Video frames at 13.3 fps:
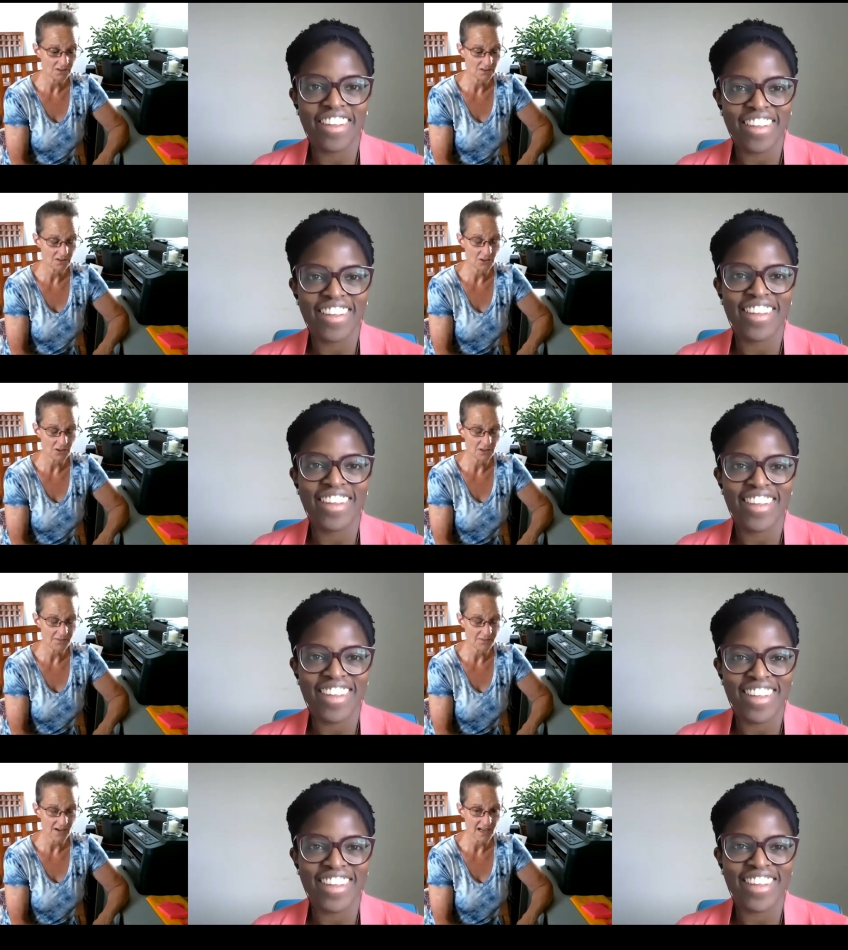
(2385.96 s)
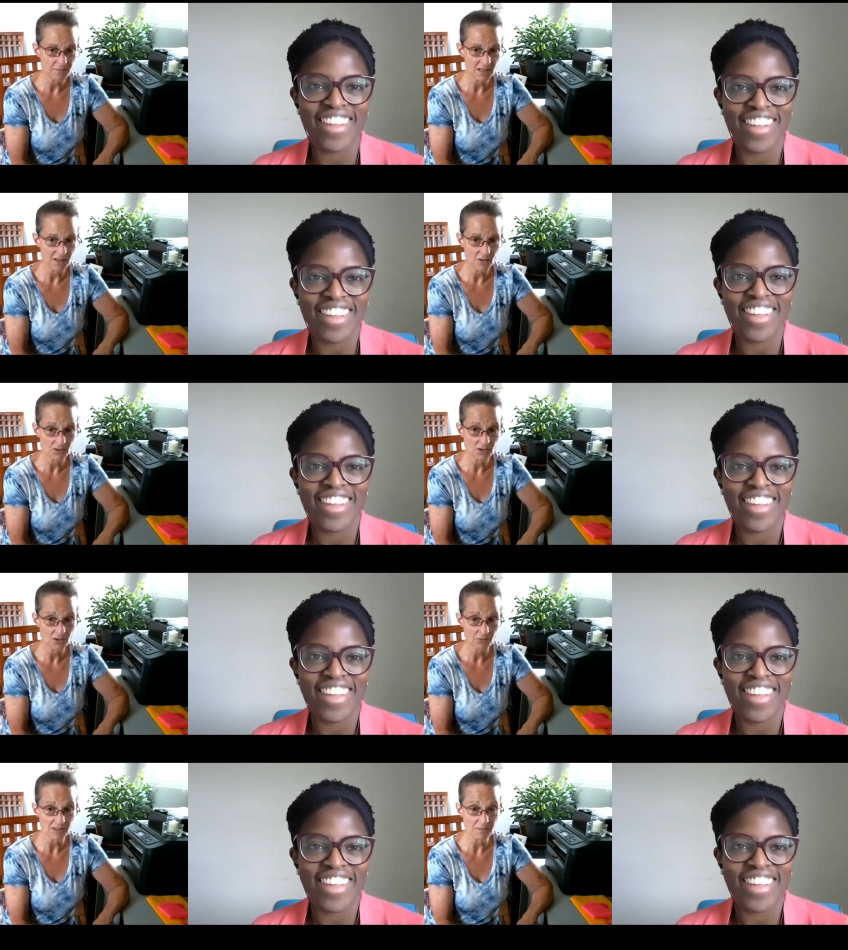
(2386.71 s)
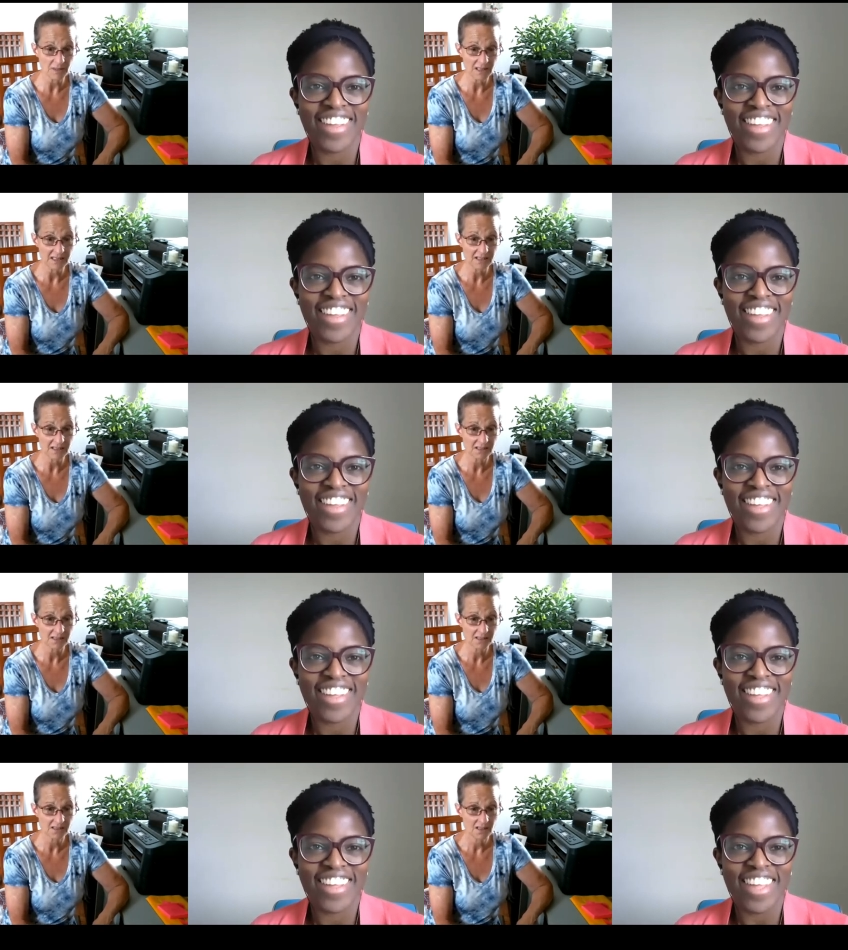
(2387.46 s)
Speaker 1: you could find me in those three
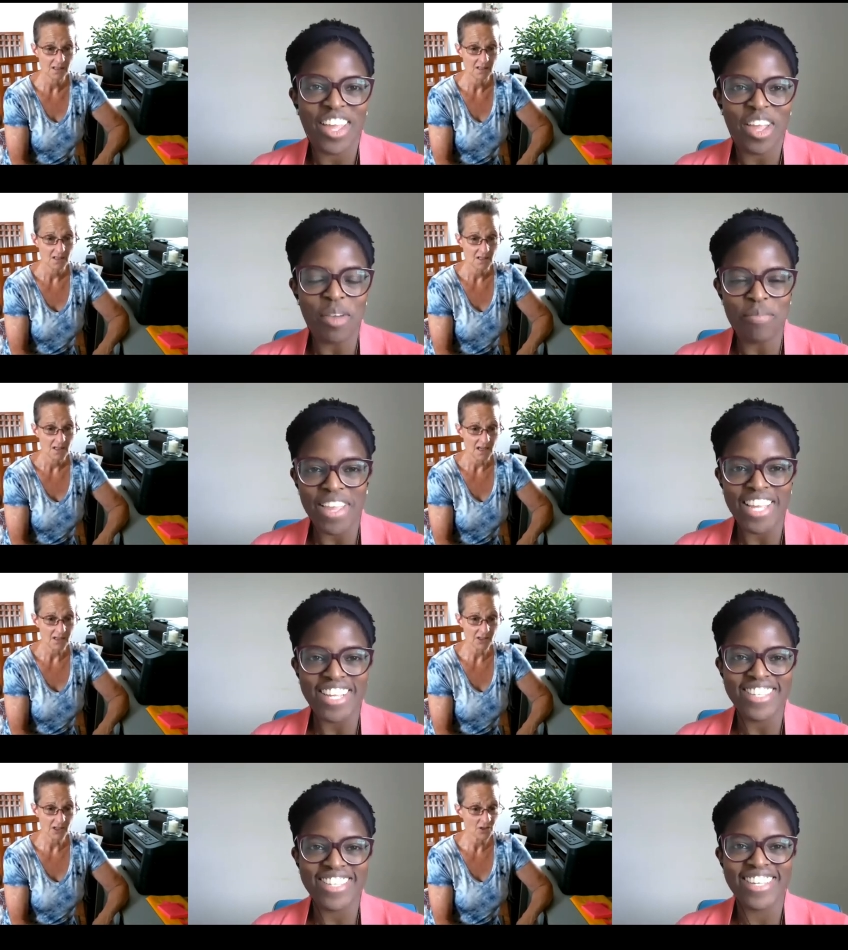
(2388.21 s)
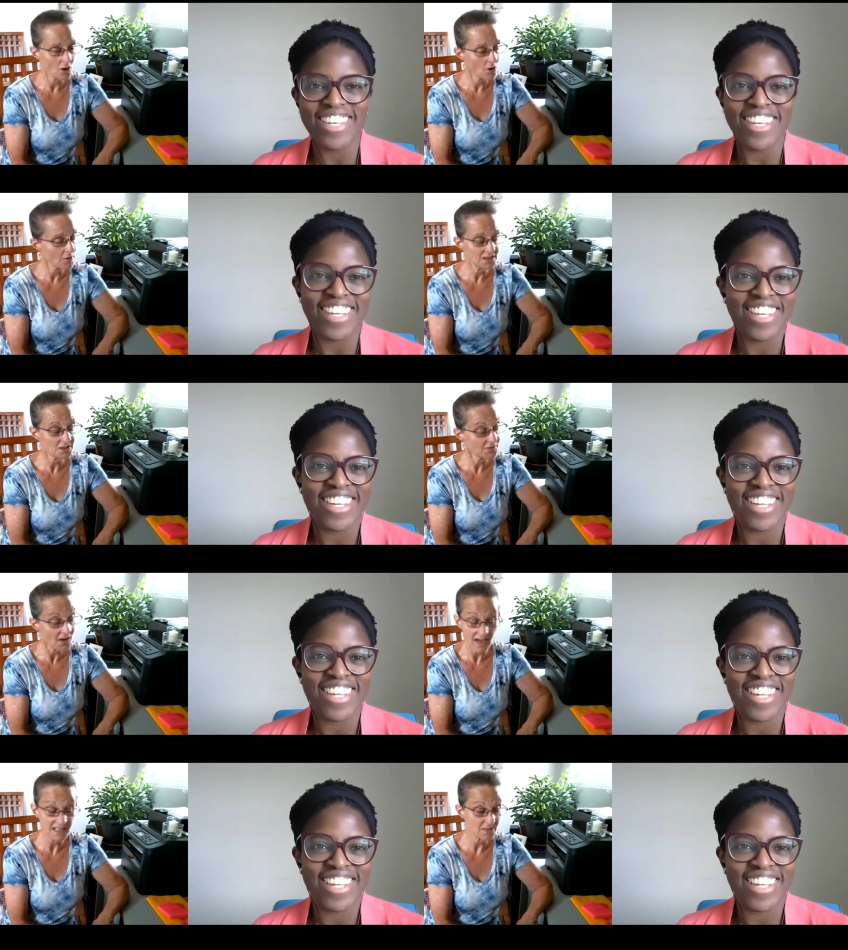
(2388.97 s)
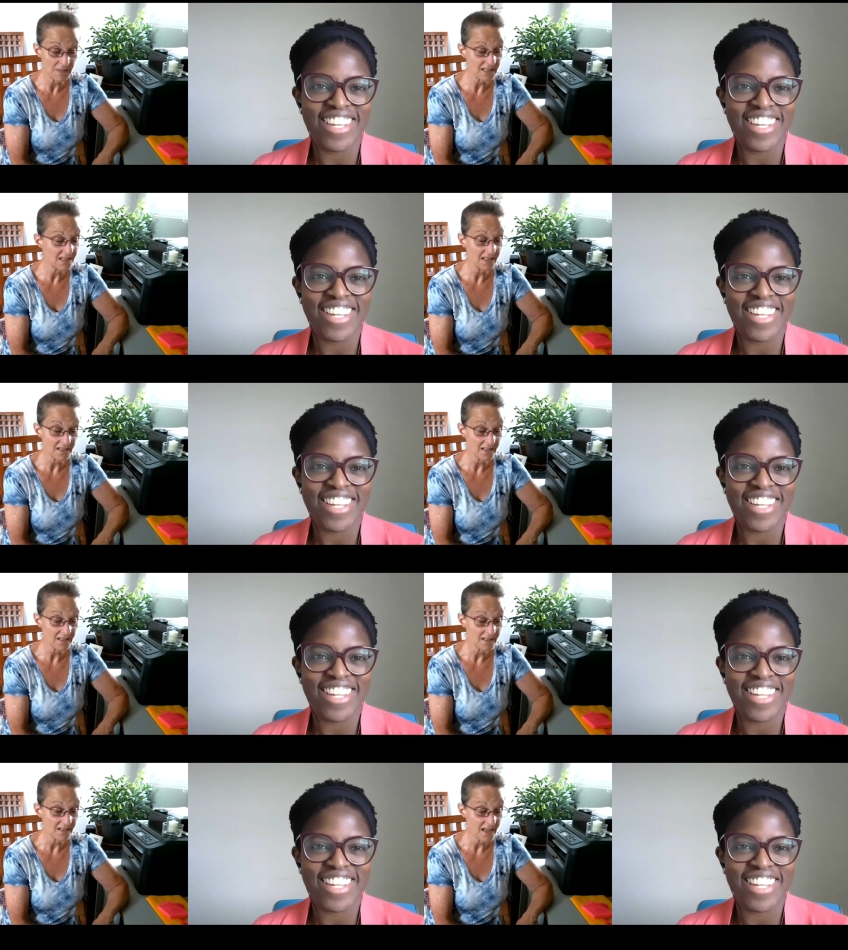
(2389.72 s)
places. Amazing. You can always find me
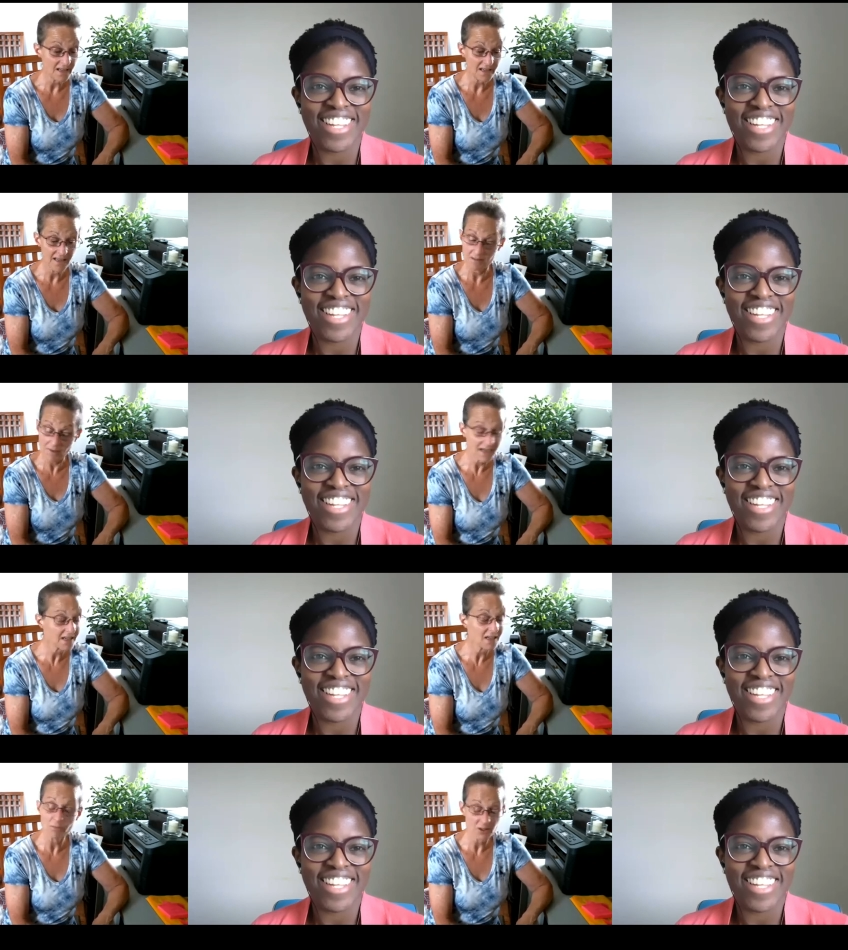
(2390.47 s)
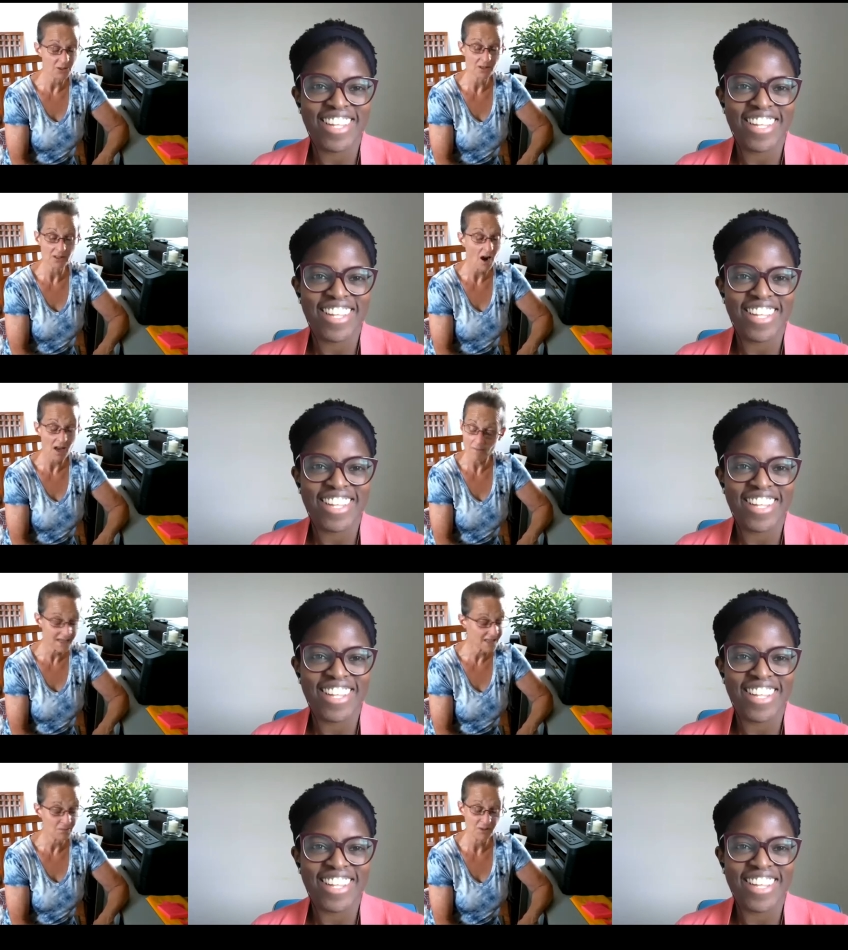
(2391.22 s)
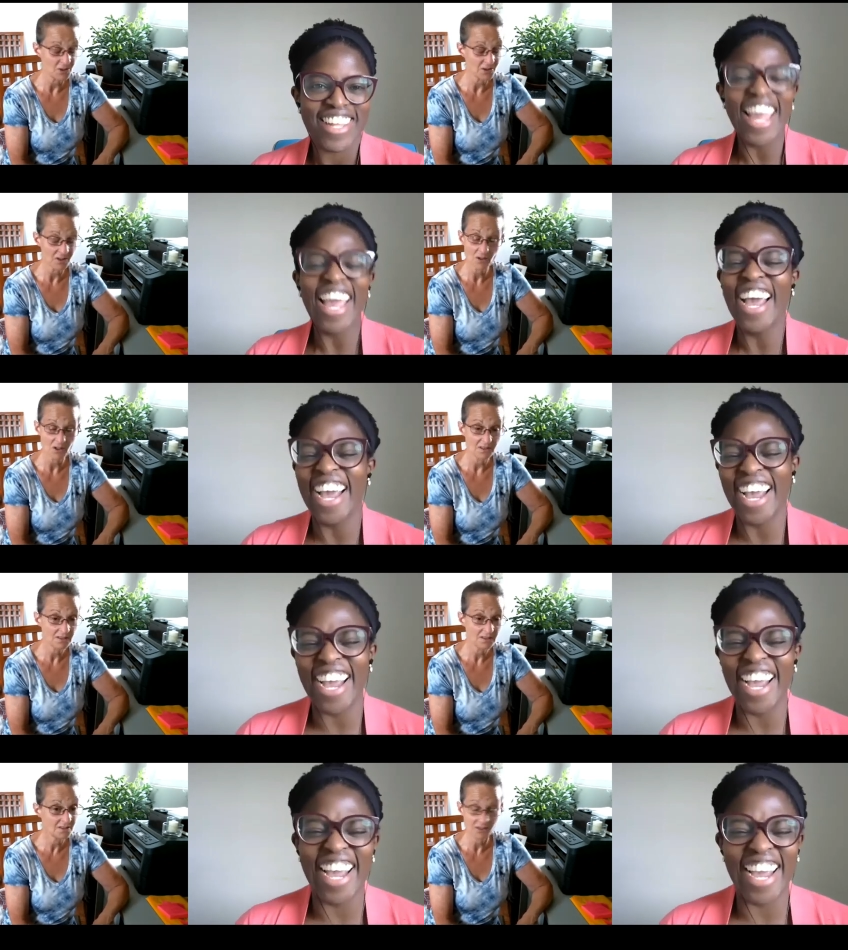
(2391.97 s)
in my computer, on my computer,
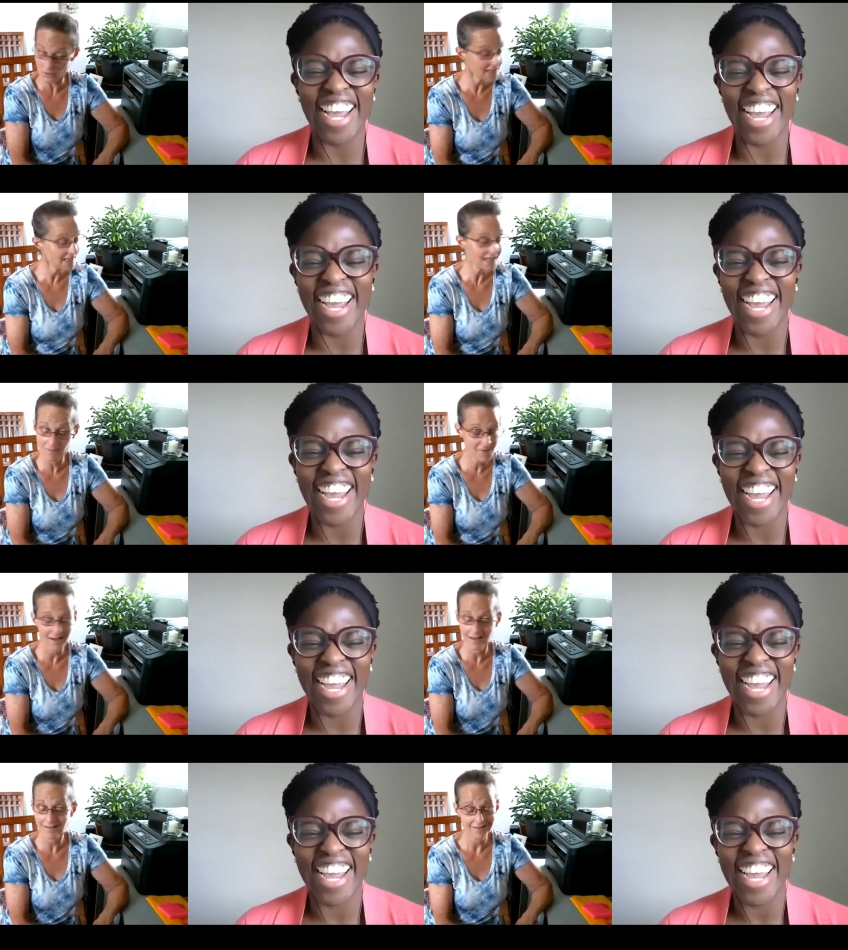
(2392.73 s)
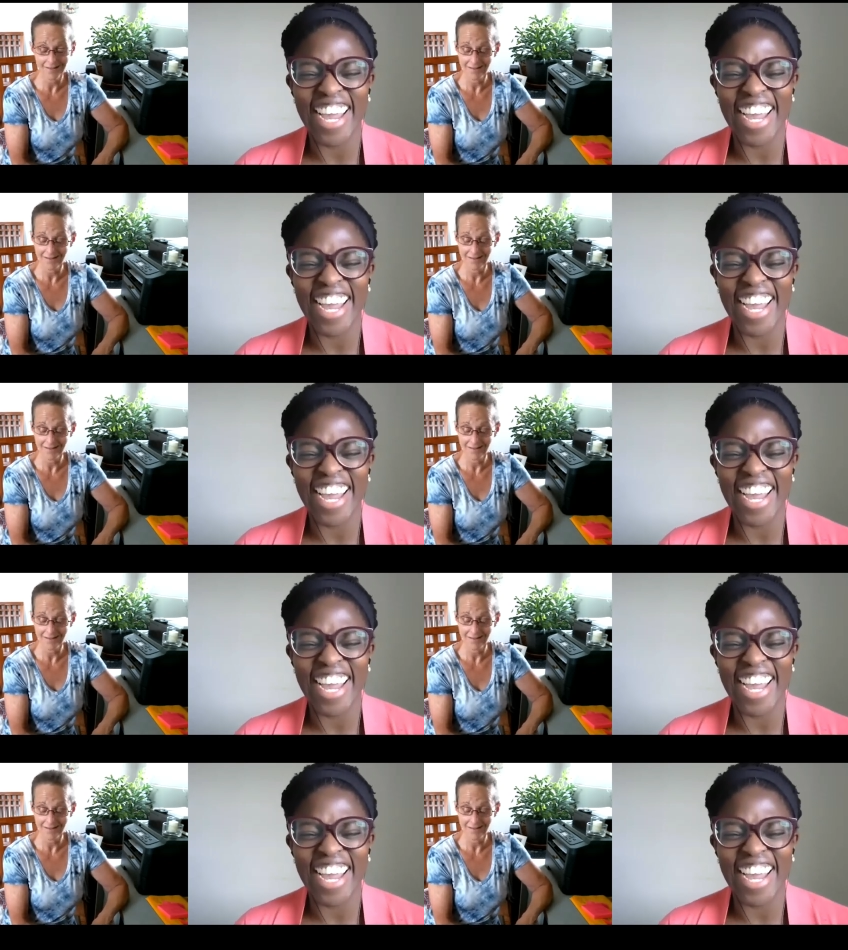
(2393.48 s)
doing email